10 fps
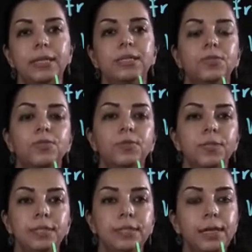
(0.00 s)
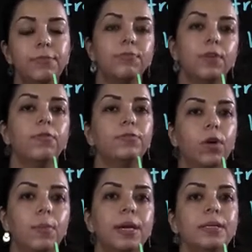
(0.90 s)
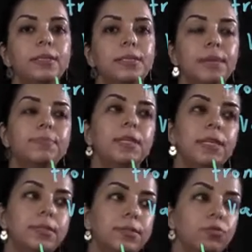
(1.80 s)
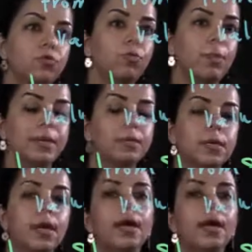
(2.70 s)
is received from a debt instrument